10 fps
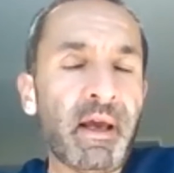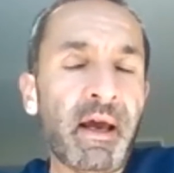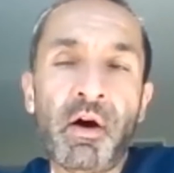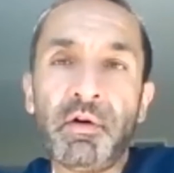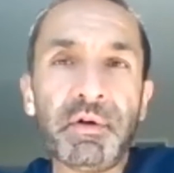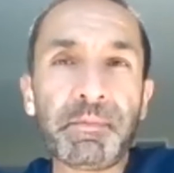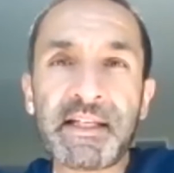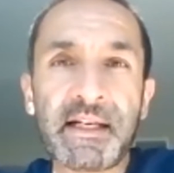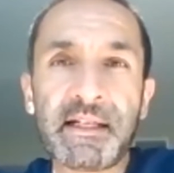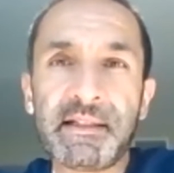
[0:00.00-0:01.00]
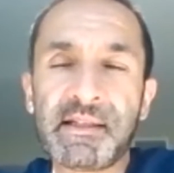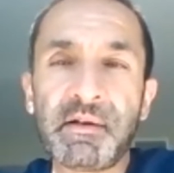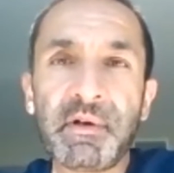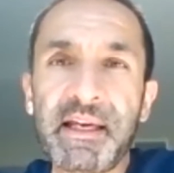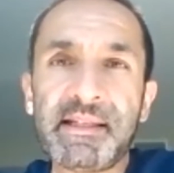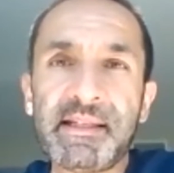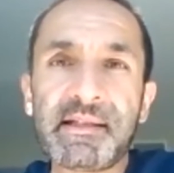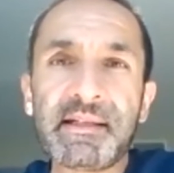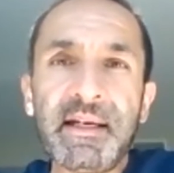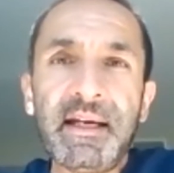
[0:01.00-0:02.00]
100% in some cases.